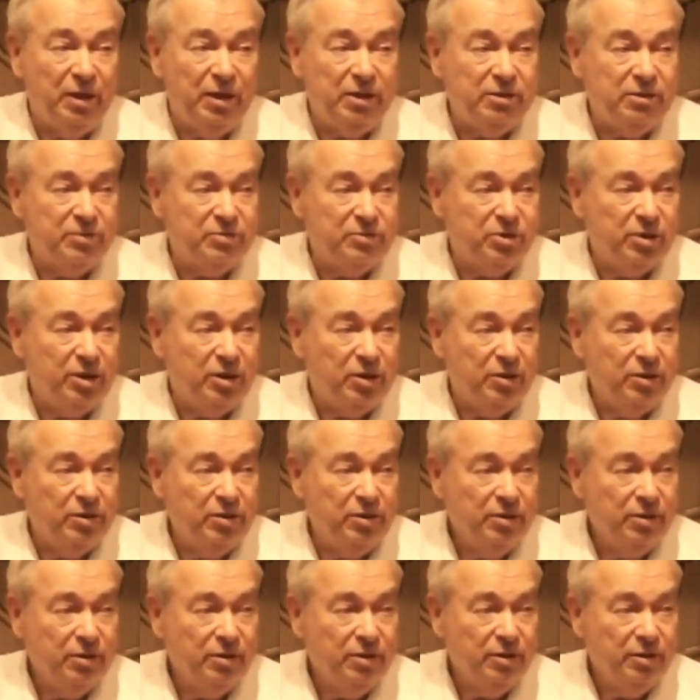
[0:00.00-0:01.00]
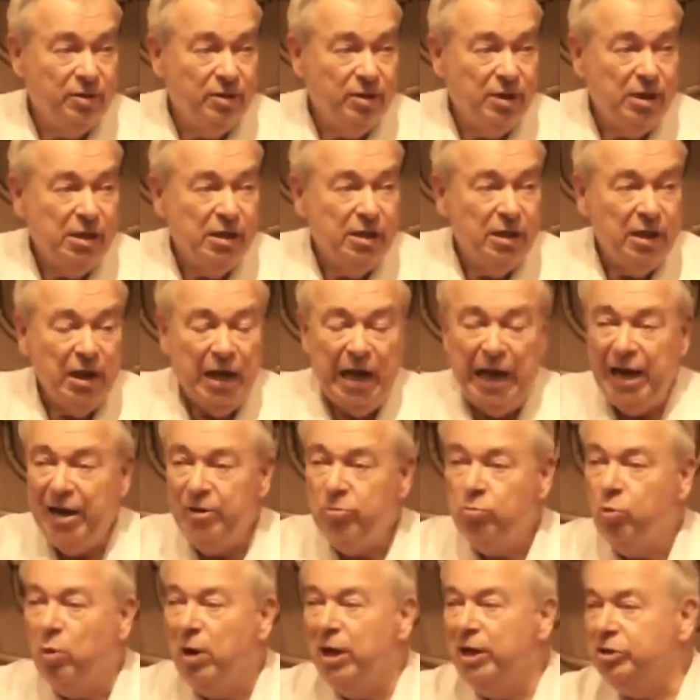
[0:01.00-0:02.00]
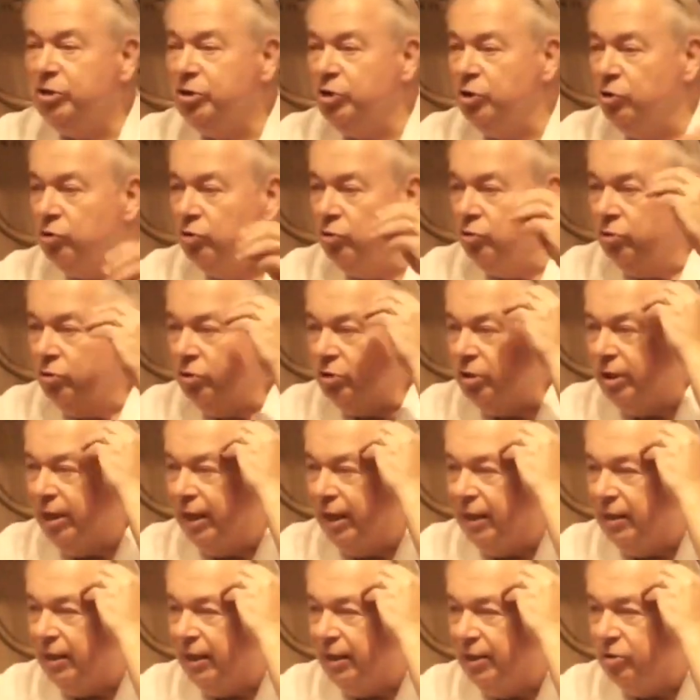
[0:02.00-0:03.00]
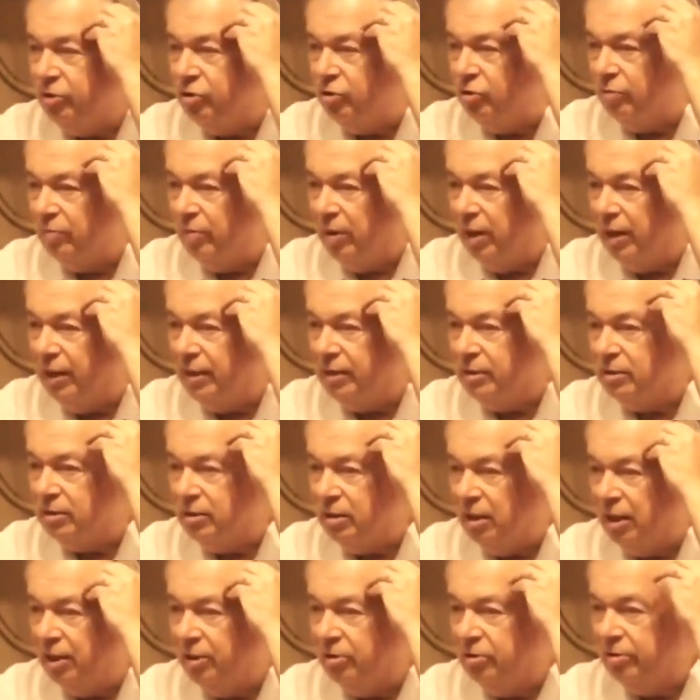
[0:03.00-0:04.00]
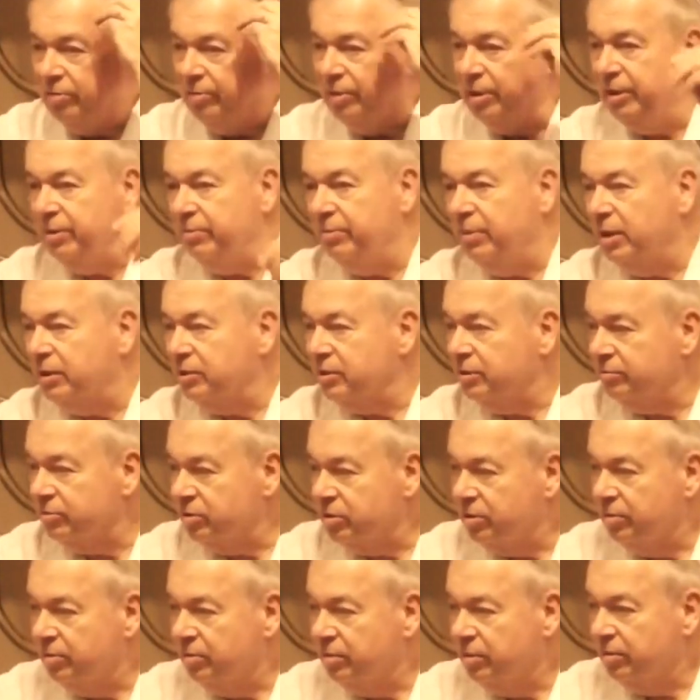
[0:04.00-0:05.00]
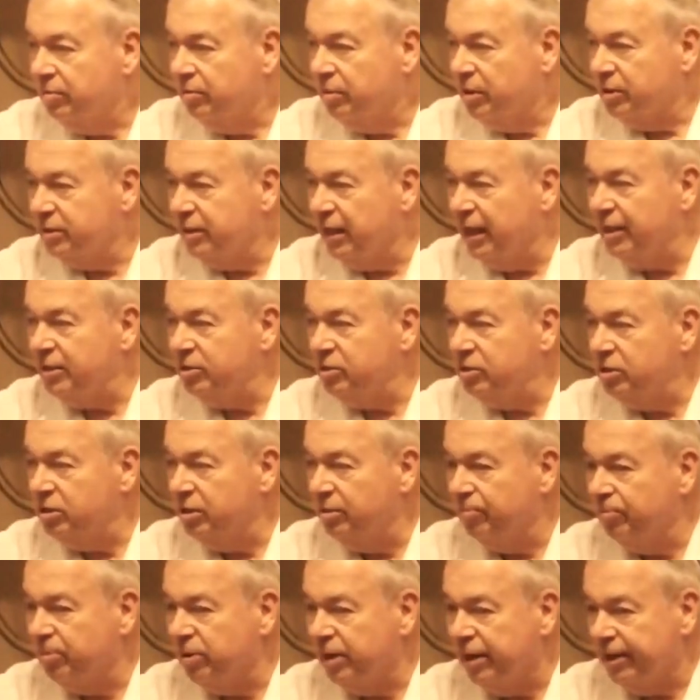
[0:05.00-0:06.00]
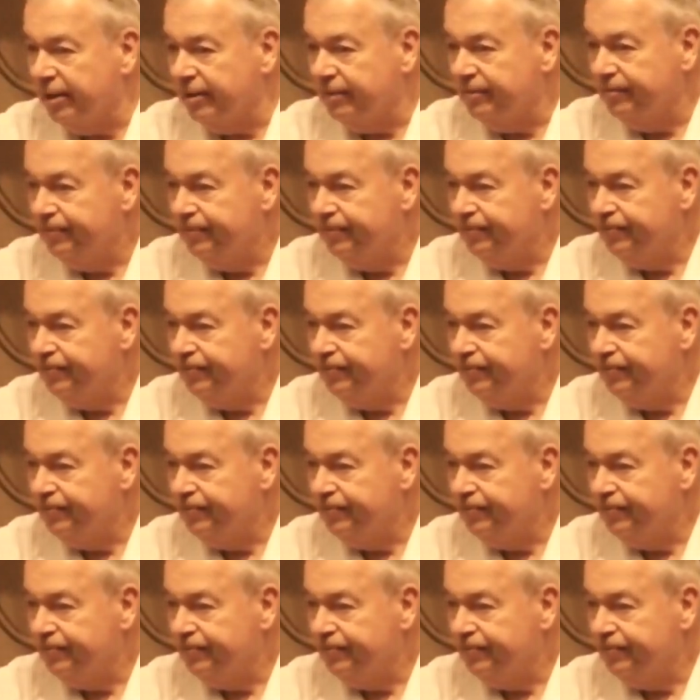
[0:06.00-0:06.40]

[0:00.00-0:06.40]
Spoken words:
Muslims there. I want you to get into your minds 100 million Muslims, because that's the plan.